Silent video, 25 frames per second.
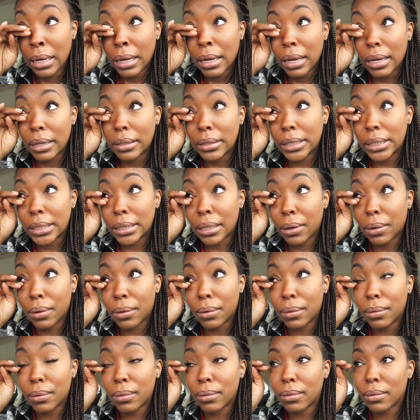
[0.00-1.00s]
And
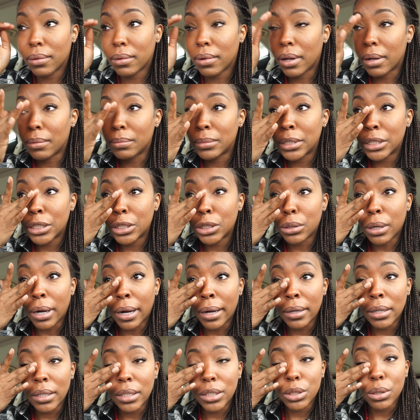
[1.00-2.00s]
so I'm just
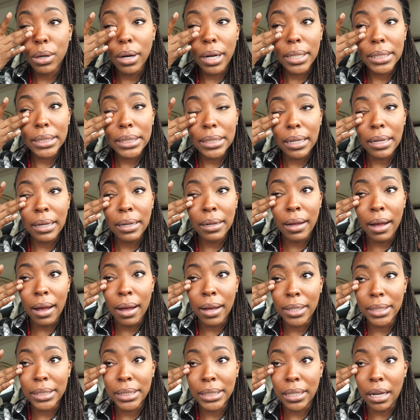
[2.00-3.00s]
trying to trust in
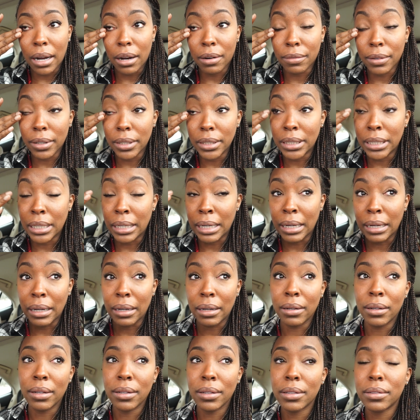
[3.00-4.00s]
God's sovereignty
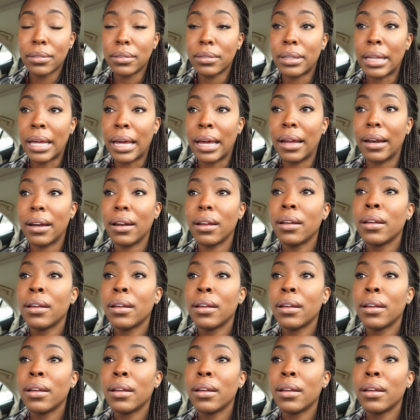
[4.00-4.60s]
that